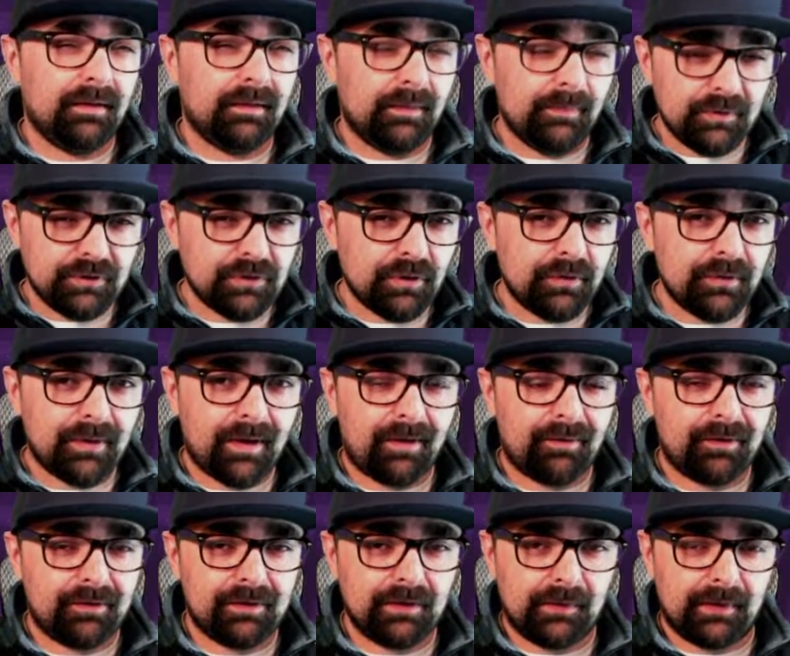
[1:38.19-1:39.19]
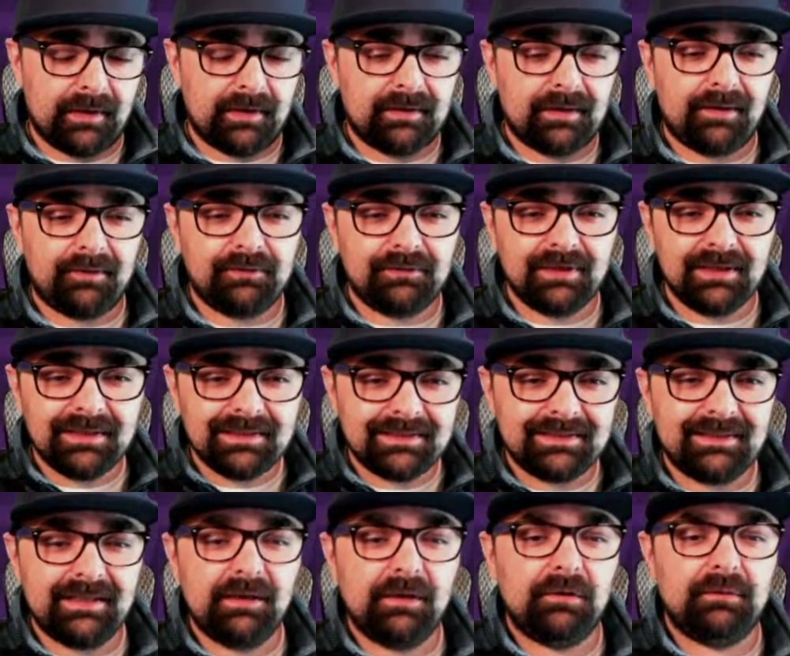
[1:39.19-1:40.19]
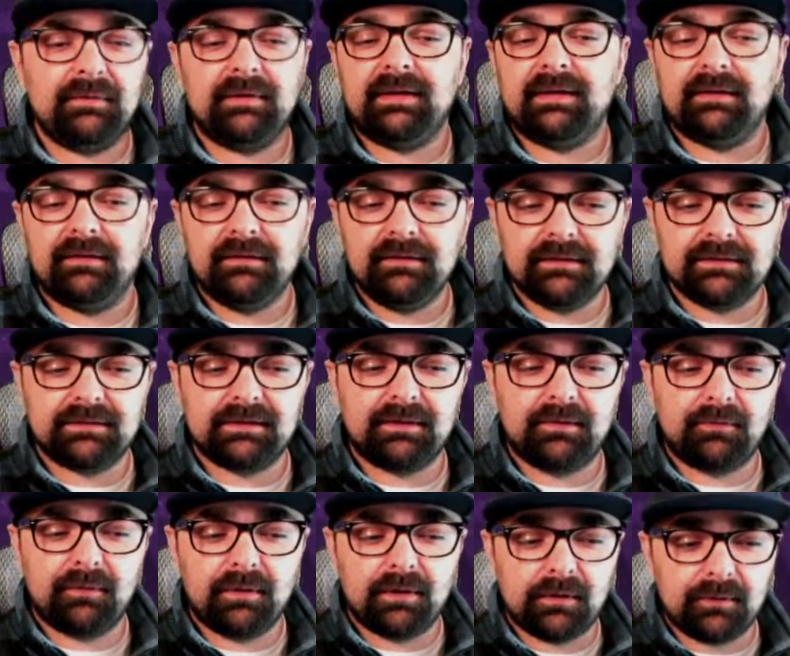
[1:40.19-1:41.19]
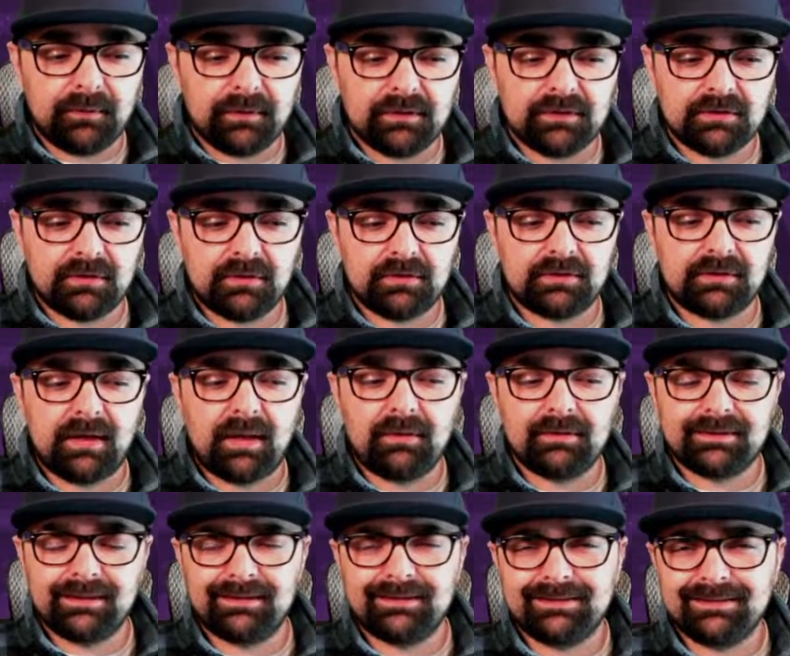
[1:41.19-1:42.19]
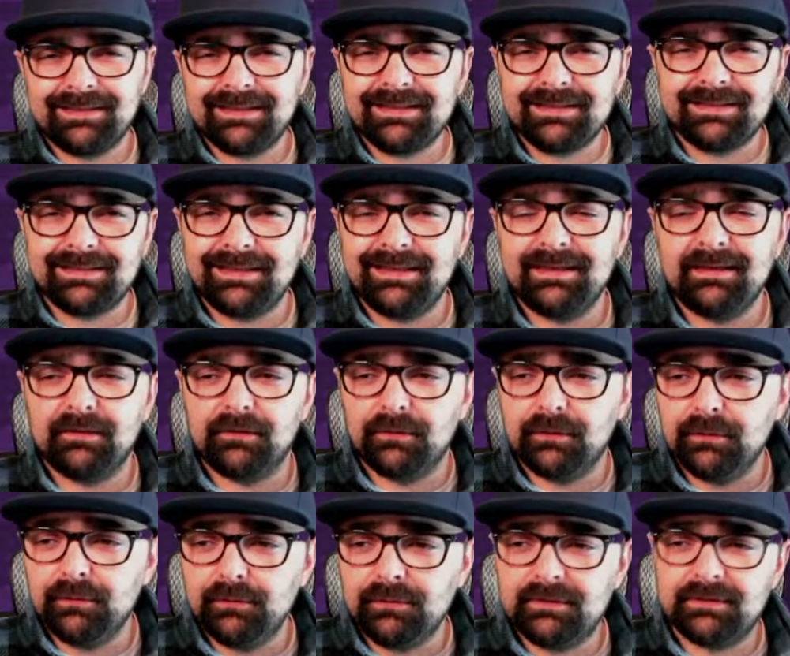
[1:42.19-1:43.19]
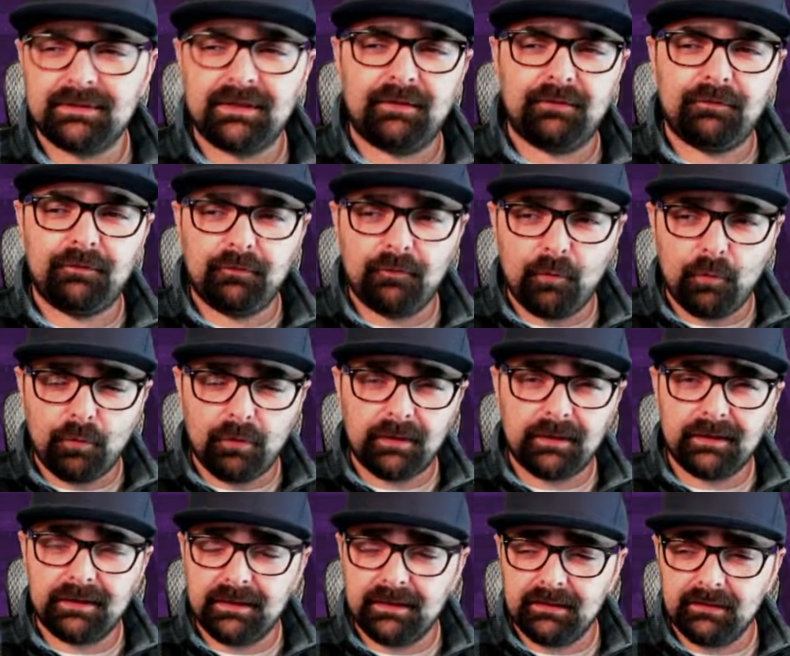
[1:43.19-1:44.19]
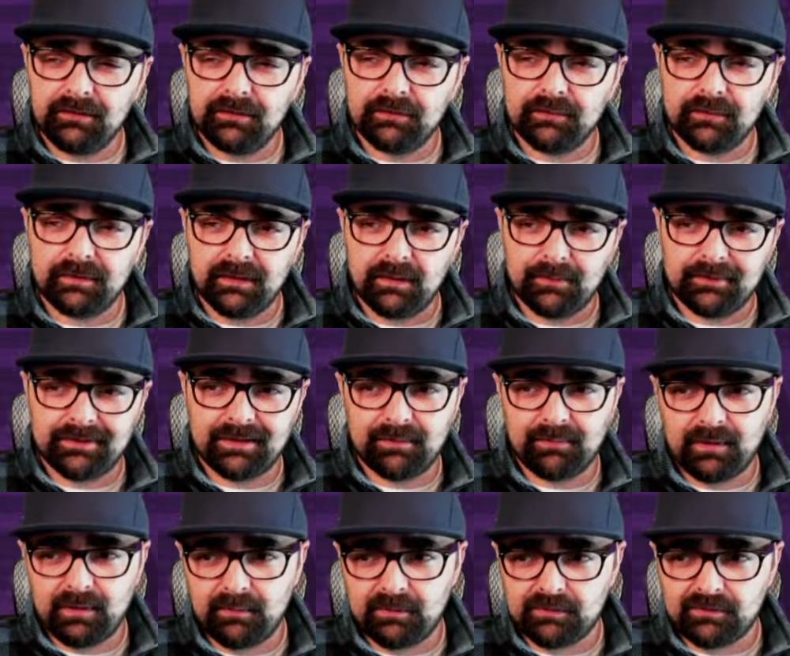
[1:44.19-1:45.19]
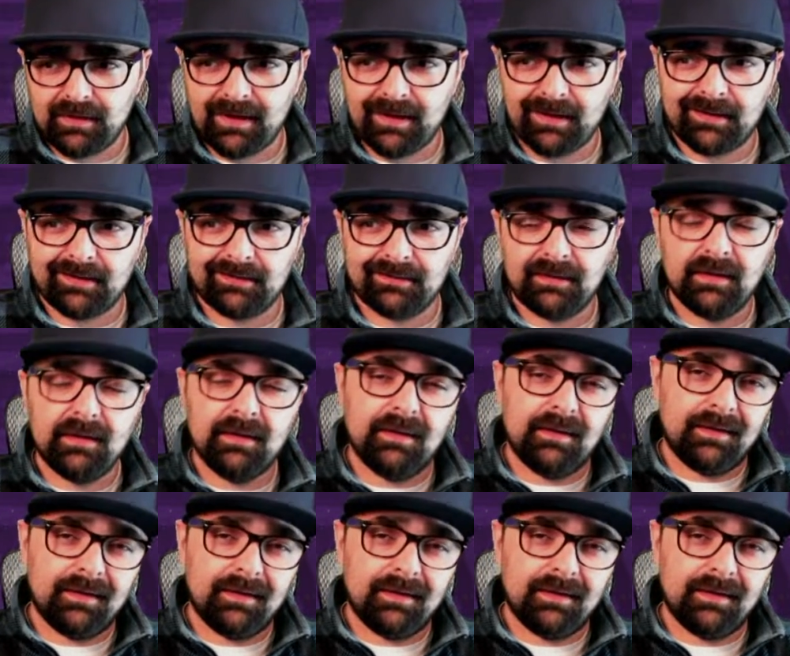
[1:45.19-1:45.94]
Let me show you how to do it. Now, JC over here is going to run a Queen Charge Lalo. He's got 16 loons. He's got 4 healers with him. He's got a baby dragon.